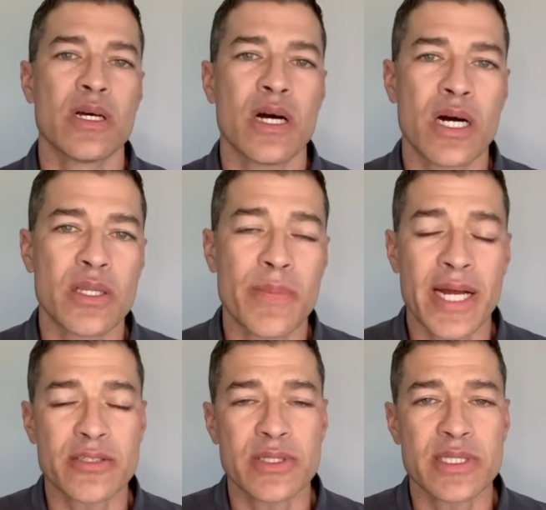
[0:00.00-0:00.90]
The
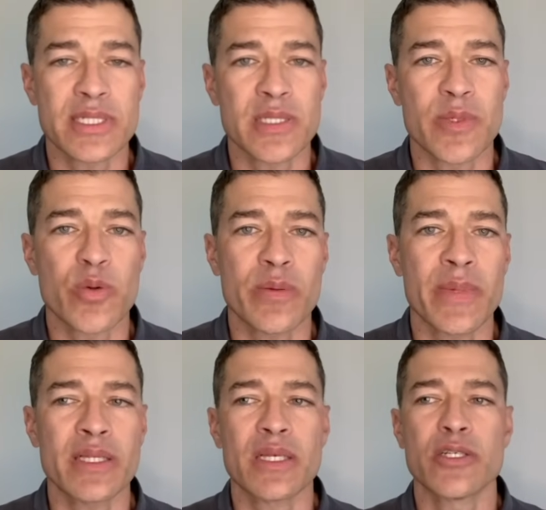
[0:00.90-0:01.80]
battery system
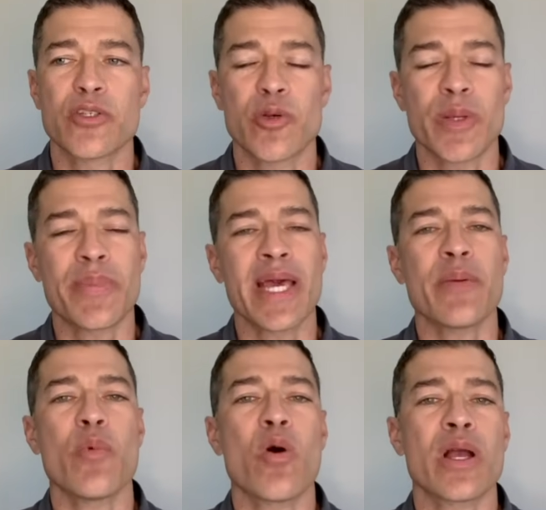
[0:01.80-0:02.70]
equipment. So you'll be paying
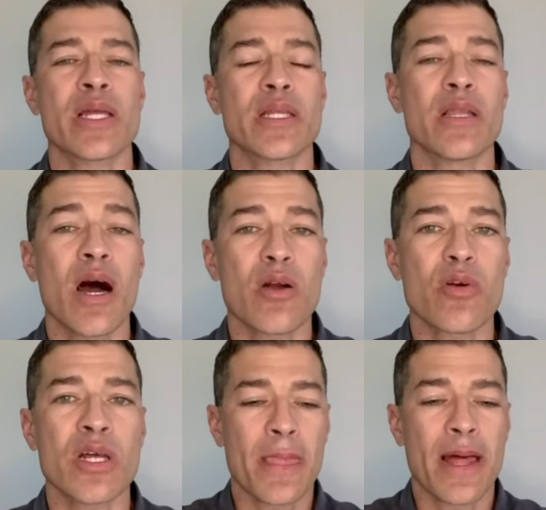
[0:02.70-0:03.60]
more in the long
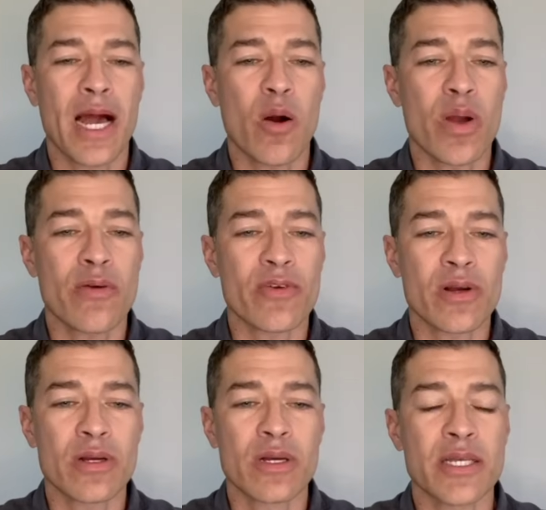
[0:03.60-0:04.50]
run.
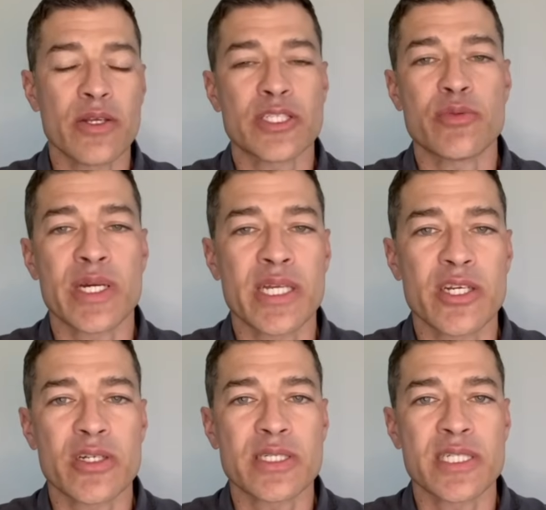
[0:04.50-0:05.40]
However, it's really
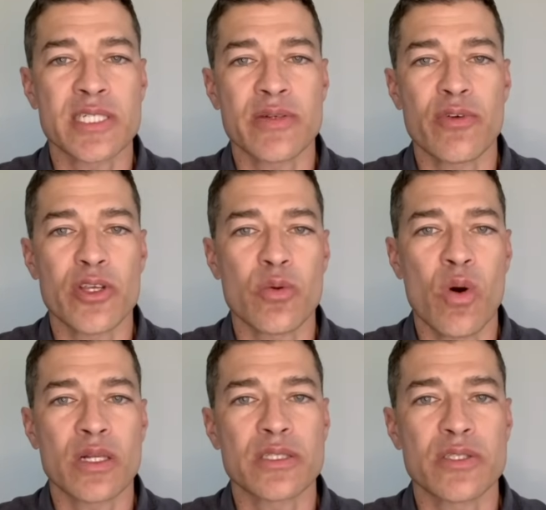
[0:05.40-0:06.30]
your decision of what you
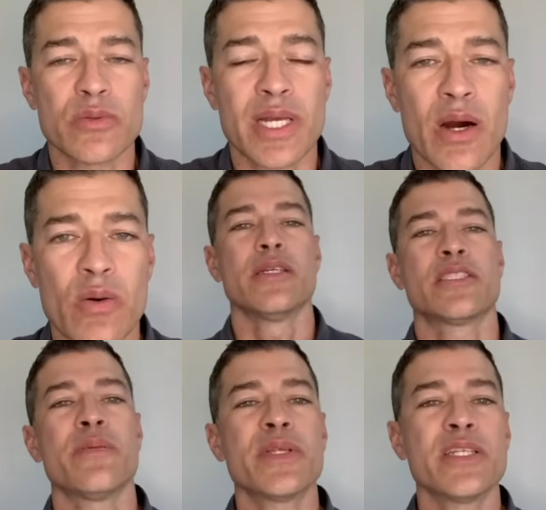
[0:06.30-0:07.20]
want to do now.
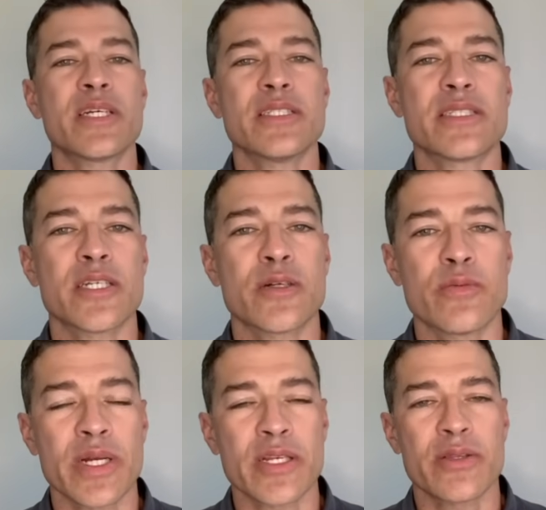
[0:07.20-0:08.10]
Something to consider
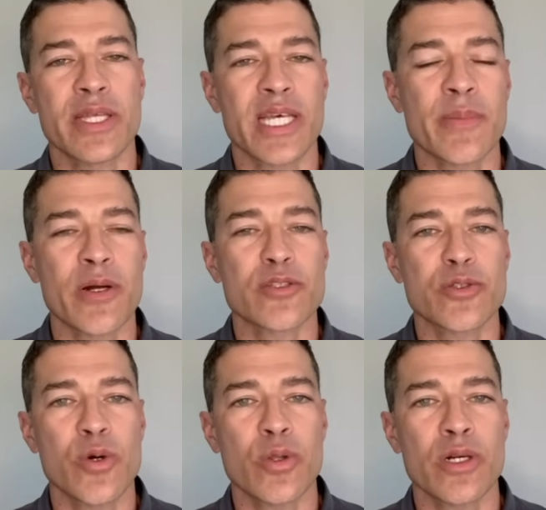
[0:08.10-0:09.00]
when you're thinking about
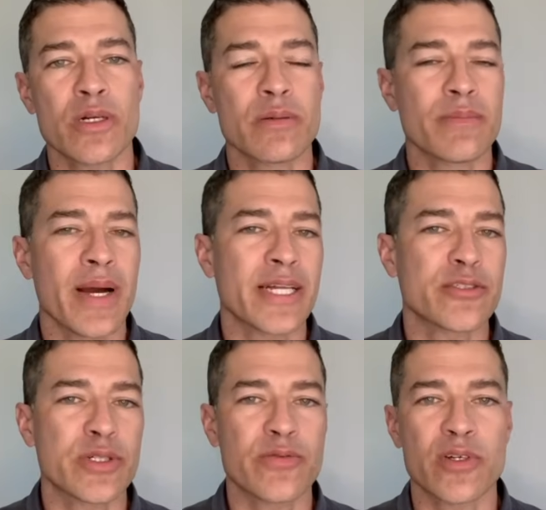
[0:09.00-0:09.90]
solar
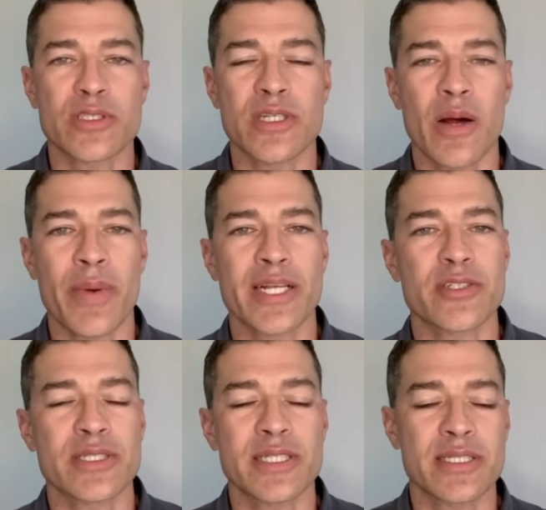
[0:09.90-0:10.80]
battery versus
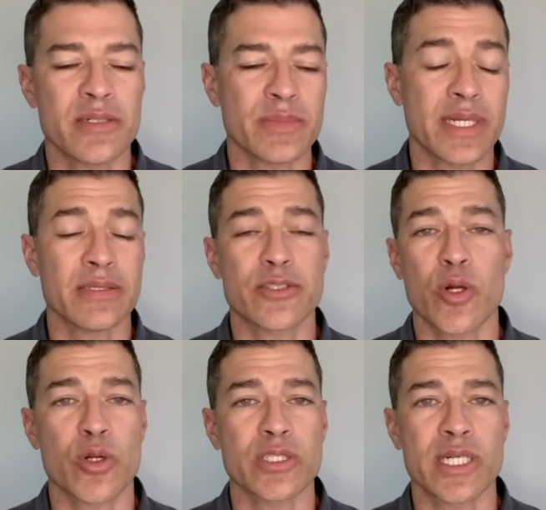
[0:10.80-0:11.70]
non-battery systems and
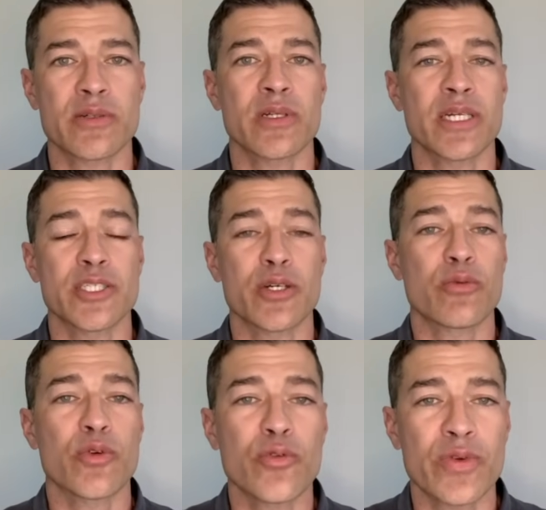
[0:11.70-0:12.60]
solar in general is your
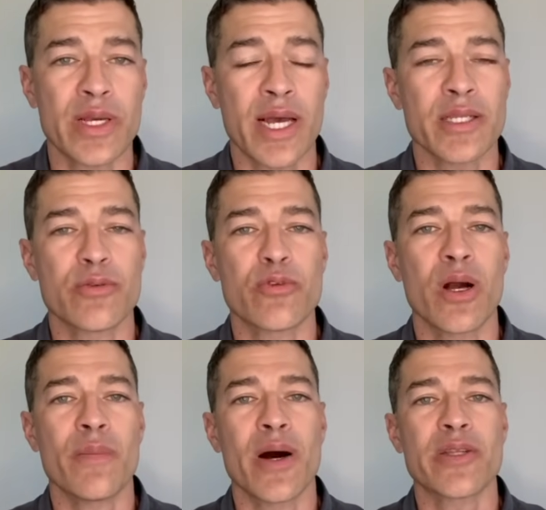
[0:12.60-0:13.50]
roofing and the
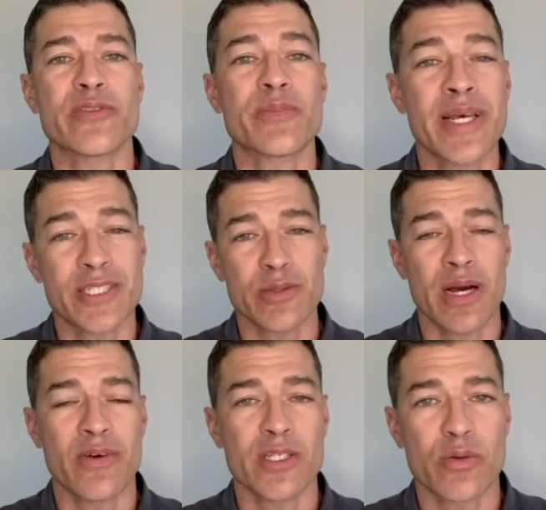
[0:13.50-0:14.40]
amount of space you
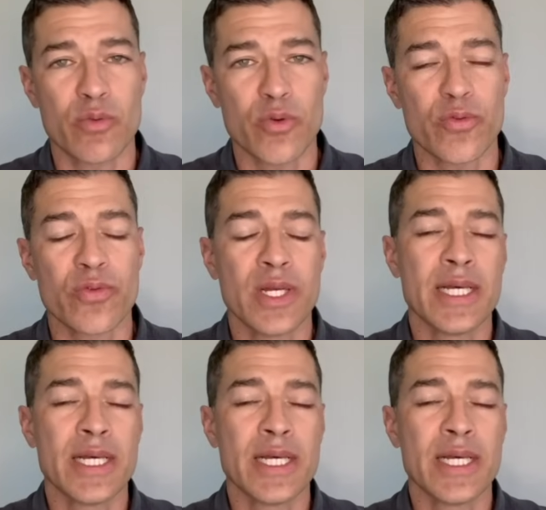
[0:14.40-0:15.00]
have on your roof.